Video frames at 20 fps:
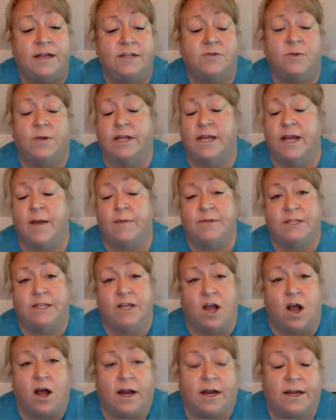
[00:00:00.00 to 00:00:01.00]
It's really up to
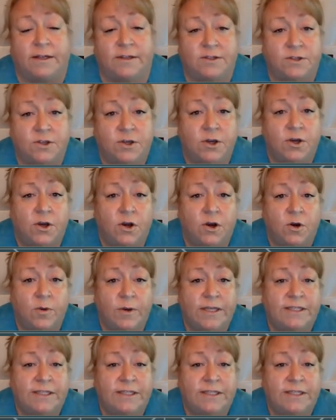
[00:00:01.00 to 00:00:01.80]
the audience who